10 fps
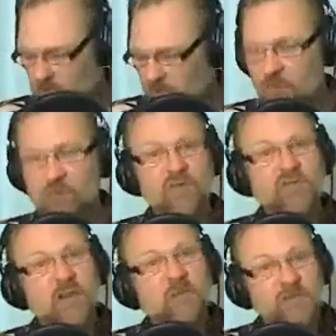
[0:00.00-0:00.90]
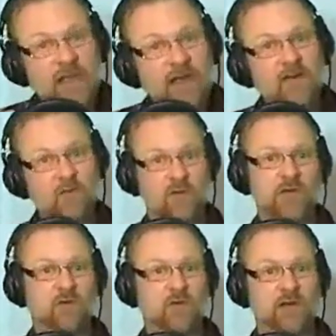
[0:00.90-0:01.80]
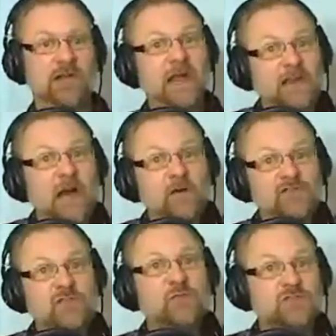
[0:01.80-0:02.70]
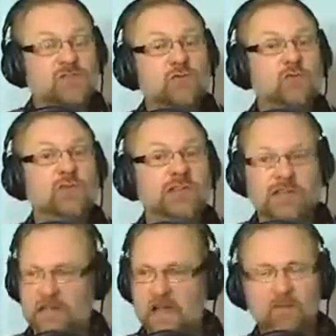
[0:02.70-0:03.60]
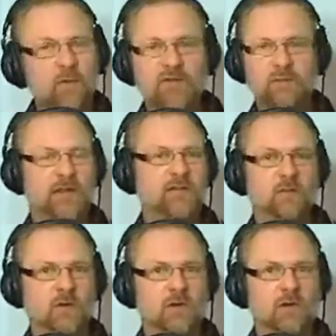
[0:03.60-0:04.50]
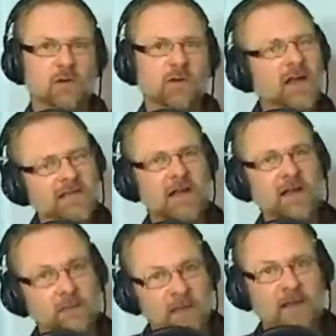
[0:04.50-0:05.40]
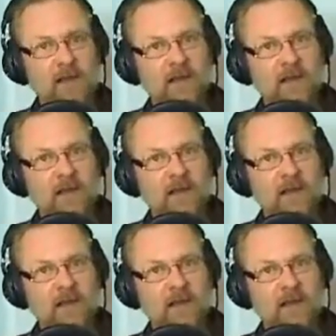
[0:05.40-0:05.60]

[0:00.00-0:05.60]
to a substandard working organ, and now she was truly, in every respect of the word, a diabetic.